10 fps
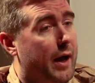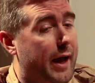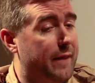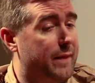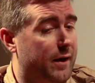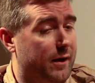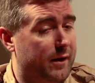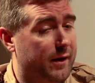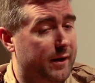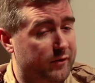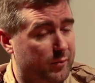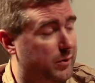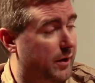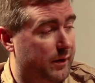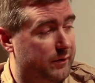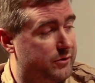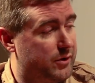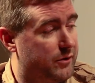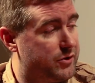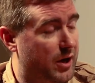And then I, it is a play, as,
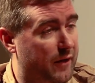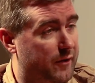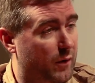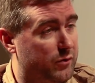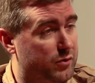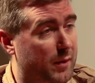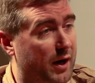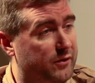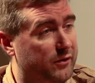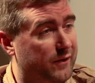as Jonathan always reminds us,